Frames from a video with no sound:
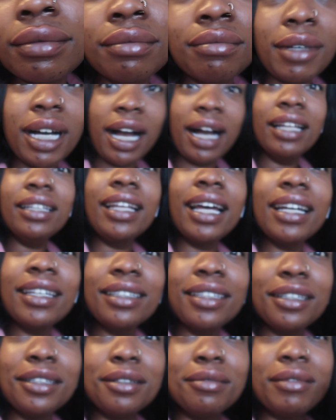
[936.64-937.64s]
but i
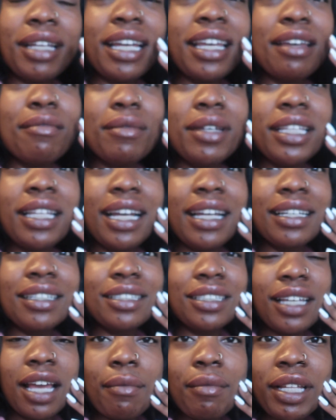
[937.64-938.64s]
like them they give me like
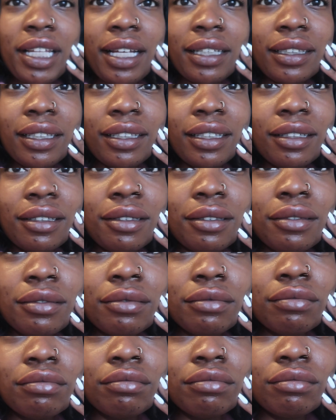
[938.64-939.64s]
she gave me like the
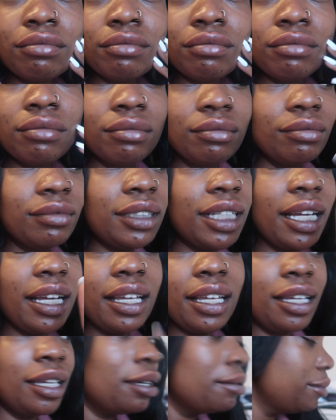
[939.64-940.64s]
little
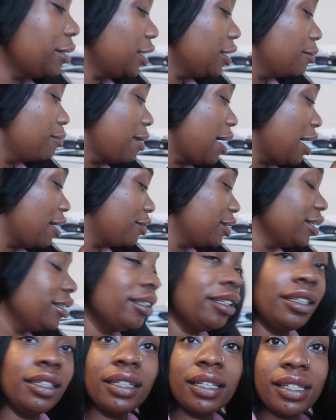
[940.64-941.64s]
the m and the pouty
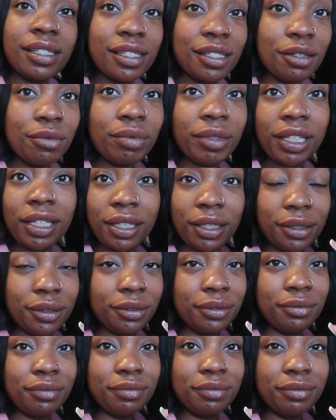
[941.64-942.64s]
look it's super
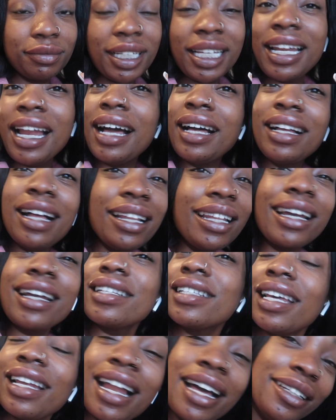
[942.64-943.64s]
cute and I, like
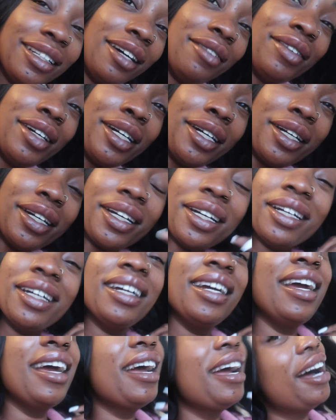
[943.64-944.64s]
I said I love her
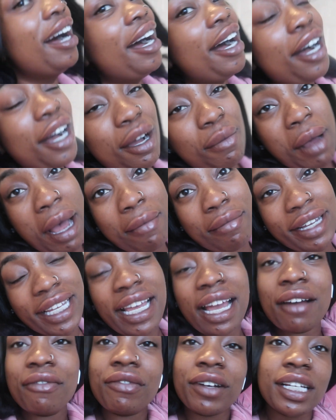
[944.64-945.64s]
um but
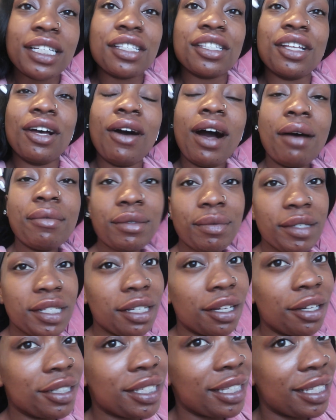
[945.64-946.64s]
yeah friends so I'm supposed
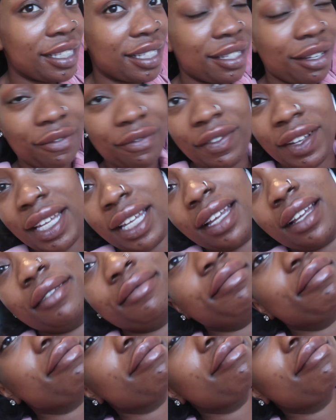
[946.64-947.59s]
to go to this event